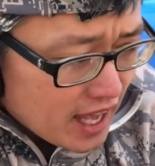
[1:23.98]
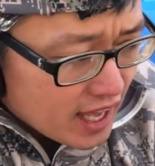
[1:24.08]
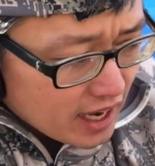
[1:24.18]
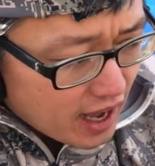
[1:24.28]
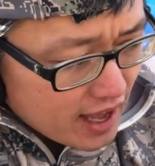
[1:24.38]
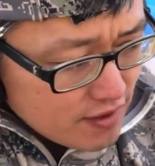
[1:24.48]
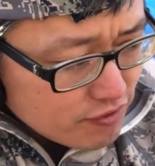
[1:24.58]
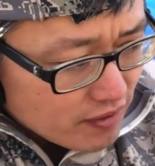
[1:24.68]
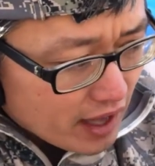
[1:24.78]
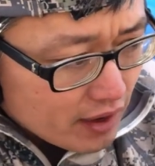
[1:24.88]
And I
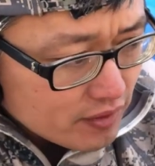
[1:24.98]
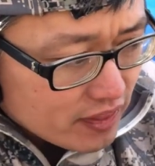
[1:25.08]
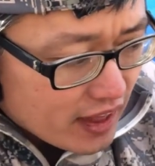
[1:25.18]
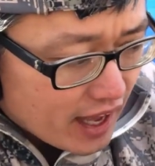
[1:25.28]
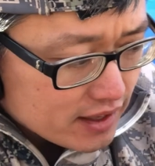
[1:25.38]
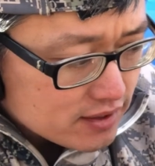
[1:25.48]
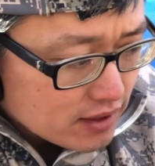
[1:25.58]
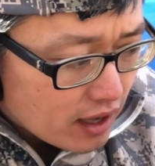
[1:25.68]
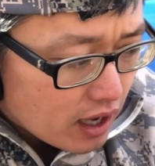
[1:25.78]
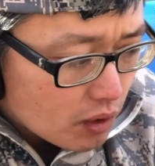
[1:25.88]
have found
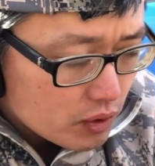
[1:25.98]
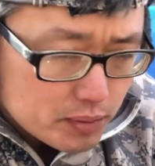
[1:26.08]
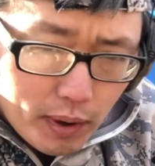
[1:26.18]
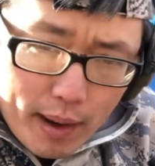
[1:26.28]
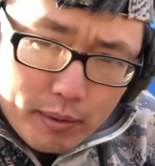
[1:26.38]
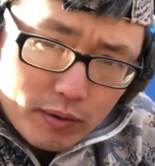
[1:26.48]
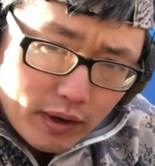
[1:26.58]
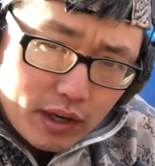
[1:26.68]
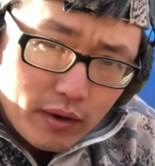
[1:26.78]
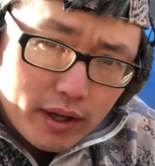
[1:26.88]
that with proper
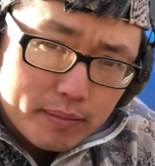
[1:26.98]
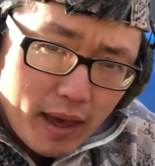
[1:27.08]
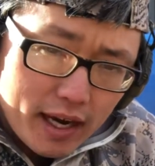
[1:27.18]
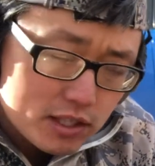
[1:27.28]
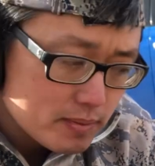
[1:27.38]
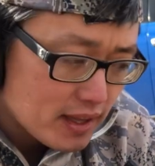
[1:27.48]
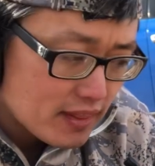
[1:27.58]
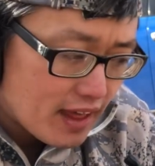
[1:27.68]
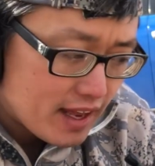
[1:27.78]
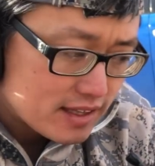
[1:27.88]
recoil
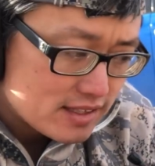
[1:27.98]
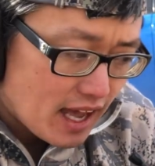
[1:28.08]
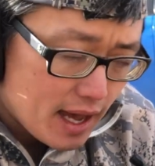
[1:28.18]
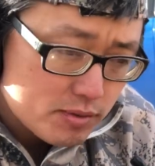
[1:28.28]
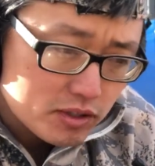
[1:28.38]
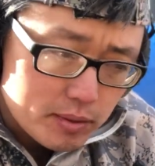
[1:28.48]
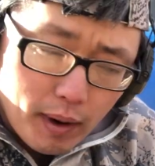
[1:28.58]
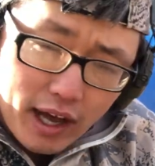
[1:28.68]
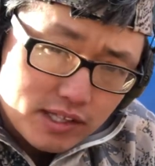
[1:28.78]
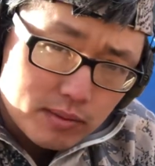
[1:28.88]
management, that is absolutely
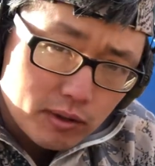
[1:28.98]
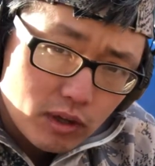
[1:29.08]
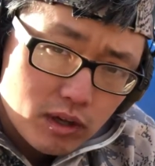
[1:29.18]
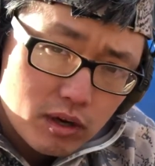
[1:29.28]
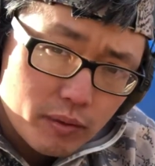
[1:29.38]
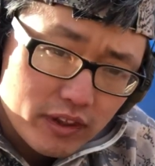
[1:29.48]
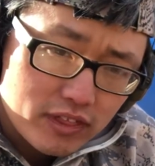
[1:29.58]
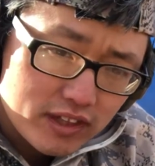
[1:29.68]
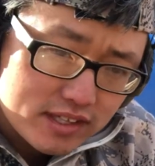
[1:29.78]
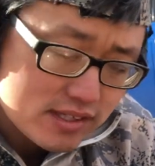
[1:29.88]
possible
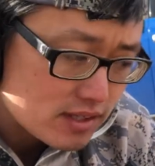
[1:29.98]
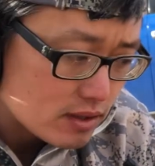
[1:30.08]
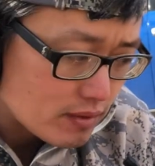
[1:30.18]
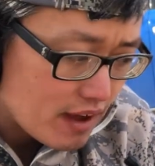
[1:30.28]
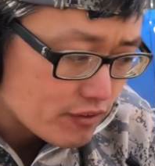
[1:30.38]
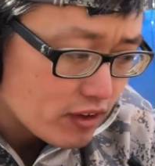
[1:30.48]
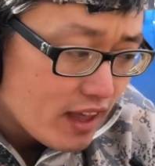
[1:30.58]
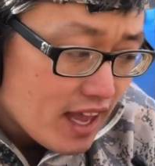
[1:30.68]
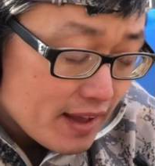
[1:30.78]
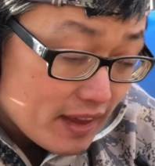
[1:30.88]
with this rifle.